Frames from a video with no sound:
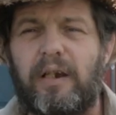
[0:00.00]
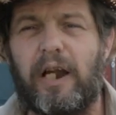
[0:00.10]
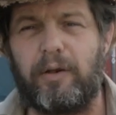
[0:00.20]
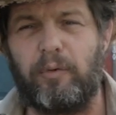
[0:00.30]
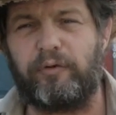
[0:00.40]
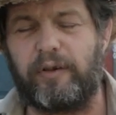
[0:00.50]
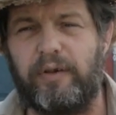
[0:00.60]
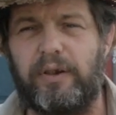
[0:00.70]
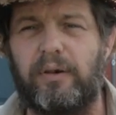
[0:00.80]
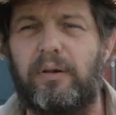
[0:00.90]
I removed the
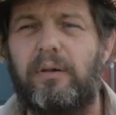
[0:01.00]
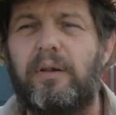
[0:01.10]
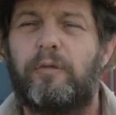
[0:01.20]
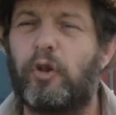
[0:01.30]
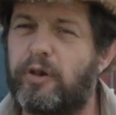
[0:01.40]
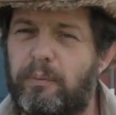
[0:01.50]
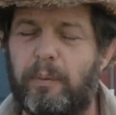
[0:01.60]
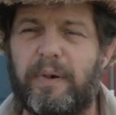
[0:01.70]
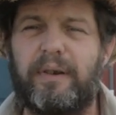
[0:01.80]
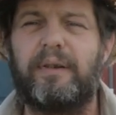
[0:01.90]
video, not
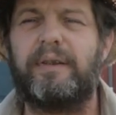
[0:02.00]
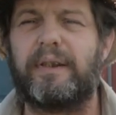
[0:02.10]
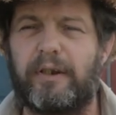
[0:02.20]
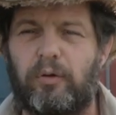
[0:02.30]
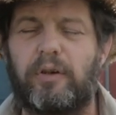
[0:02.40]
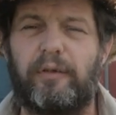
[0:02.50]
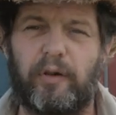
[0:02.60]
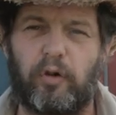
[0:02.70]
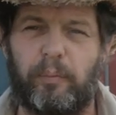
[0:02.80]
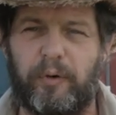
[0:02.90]
remembering that I don't have a
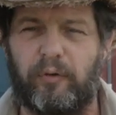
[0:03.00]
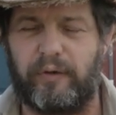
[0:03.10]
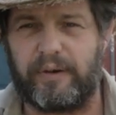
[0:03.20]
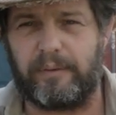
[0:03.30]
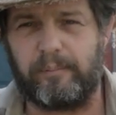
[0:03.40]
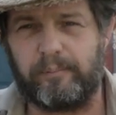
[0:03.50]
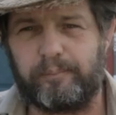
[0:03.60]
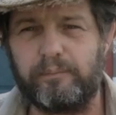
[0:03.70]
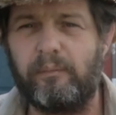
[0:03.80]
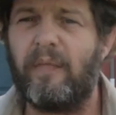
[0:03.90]
copy of it.
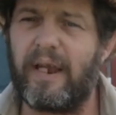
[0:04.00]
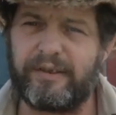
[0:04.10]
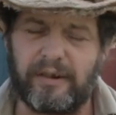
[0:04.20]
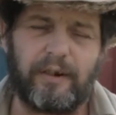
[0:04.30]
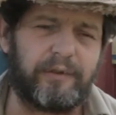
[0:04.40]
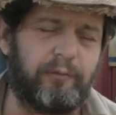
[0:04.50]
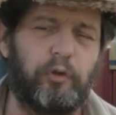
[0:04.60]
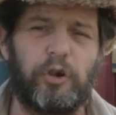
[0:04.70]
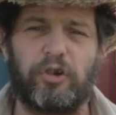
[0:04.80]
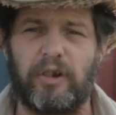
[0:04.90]
I still have some
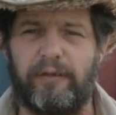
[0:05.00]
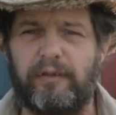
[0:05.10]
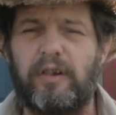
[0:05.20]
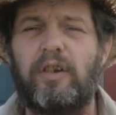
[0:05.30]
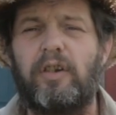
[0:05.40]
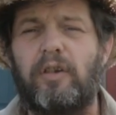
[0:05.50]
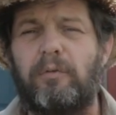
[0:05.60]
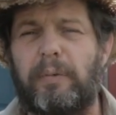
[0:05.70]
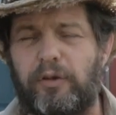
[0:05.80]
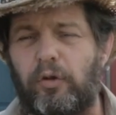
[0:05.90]
footage left,
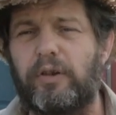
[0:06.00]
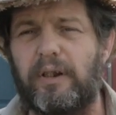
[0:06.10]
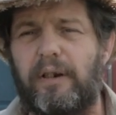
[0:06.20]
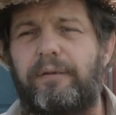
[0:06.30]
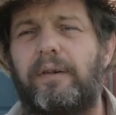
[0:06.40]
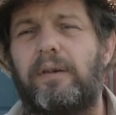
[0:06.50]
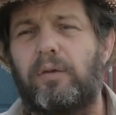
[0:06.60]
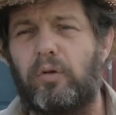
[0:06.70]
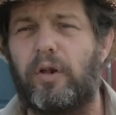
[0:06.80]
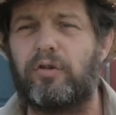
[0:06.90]
but not enough
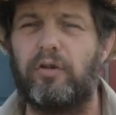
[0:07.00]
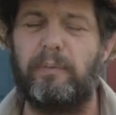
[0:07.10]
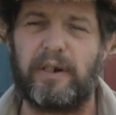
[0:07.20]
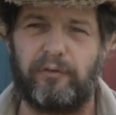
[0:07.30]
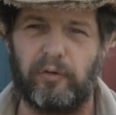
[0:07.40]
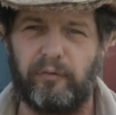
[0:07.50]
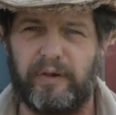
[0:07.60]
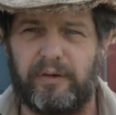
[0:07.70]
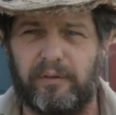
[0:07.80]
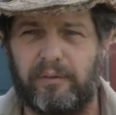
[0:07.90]
to actually make a full
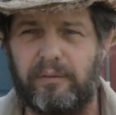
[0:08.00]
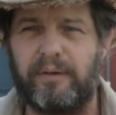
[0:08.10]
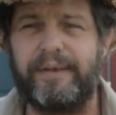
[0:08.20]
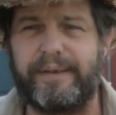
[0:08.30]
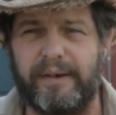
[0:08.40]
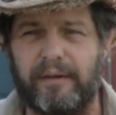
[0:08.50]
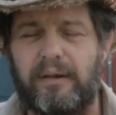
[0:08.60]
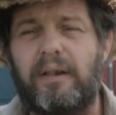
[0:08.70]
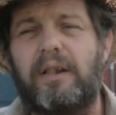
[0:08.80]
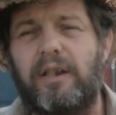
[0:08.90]
video. Still,
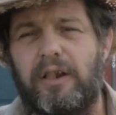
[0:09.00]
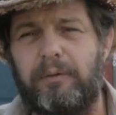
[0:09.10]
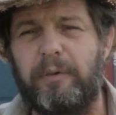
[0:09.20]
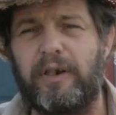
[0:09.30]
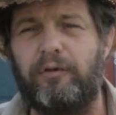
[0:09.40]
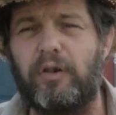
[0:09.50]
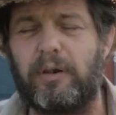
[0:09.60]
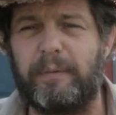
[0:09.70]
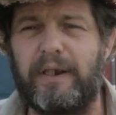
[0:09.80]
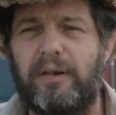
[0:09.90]
let me give you an
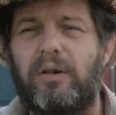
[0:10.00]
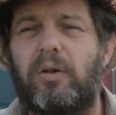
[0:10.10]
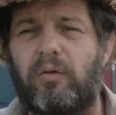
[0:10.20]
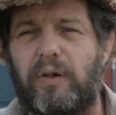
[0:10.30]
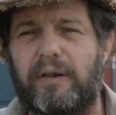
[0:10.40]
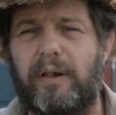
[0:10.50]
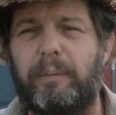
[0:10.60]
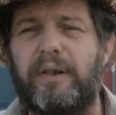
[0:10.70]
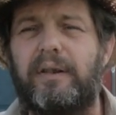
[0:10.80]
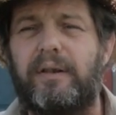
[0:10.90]
update on what
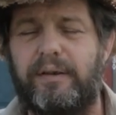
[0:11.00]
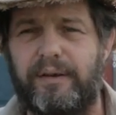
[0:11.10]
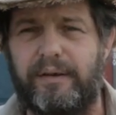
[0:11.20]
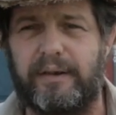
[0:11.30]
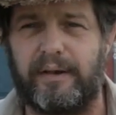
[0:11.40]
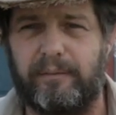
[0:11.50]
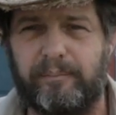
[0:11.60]
happened since then.